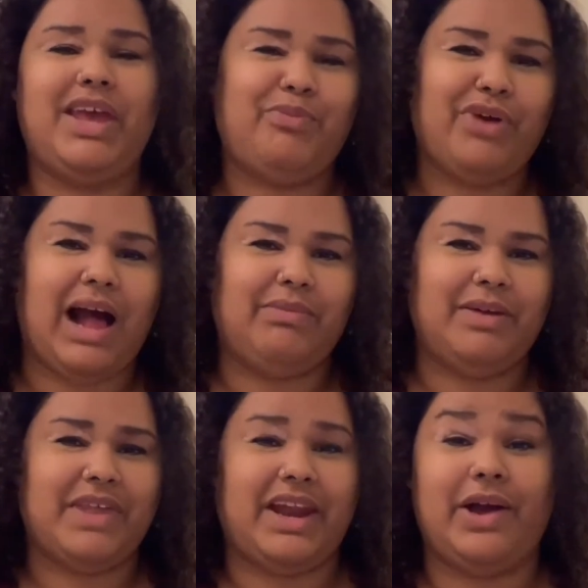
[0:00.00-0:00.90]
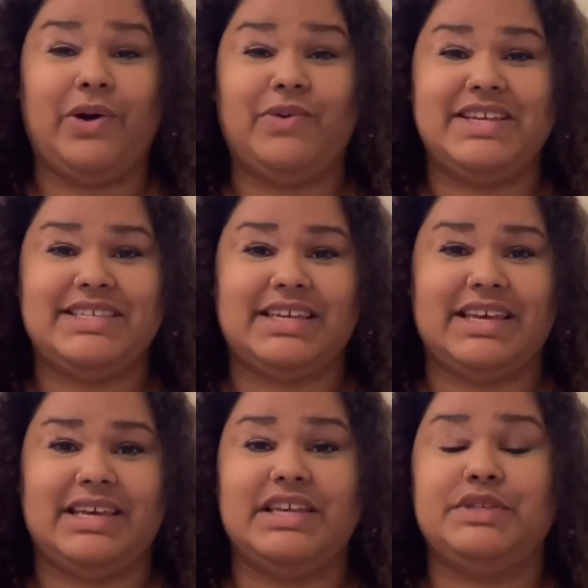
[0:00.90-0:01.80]
problem that I always
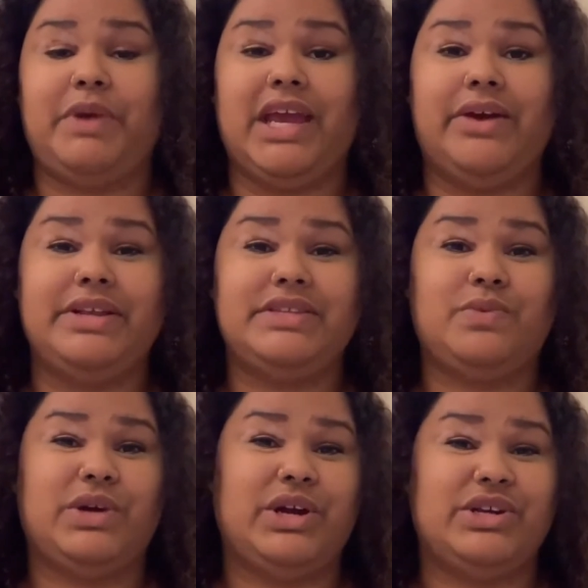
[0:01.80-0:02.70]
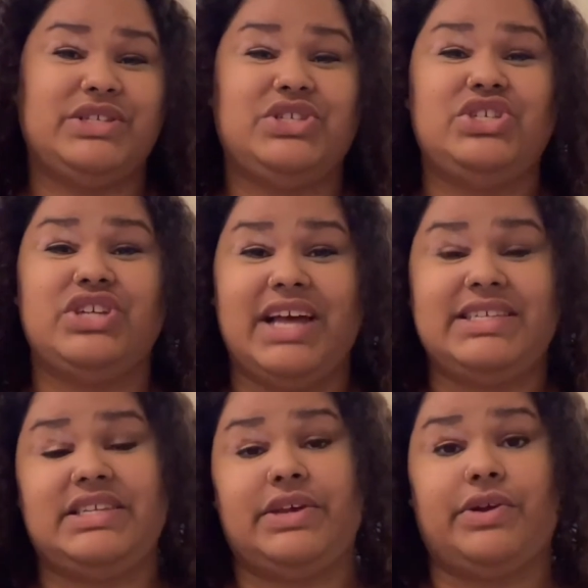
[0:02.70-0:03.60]
see is parents rehearse
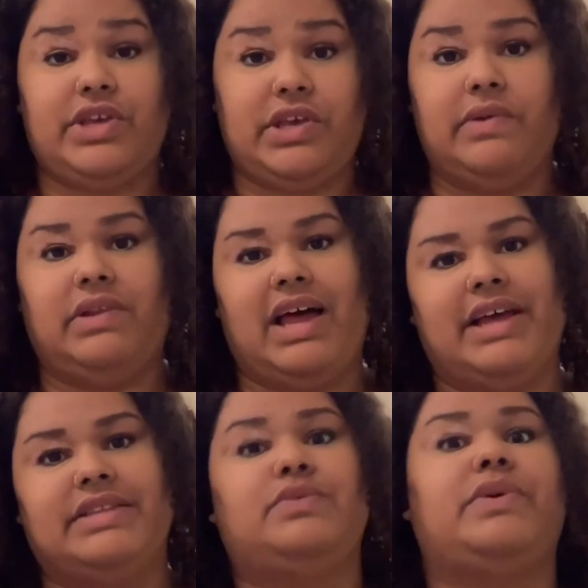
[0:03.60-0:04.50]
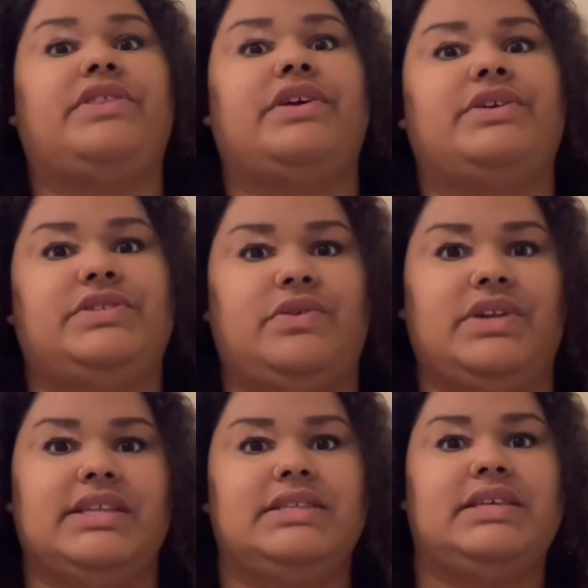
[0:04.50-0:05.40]
just their cue lines with their
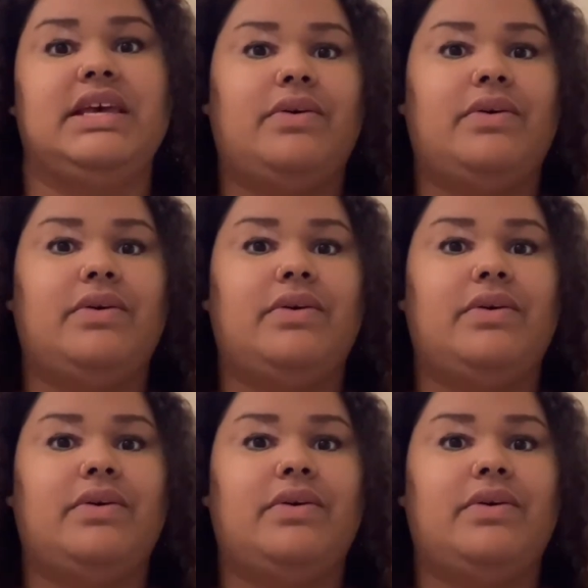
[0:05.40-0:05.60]
students.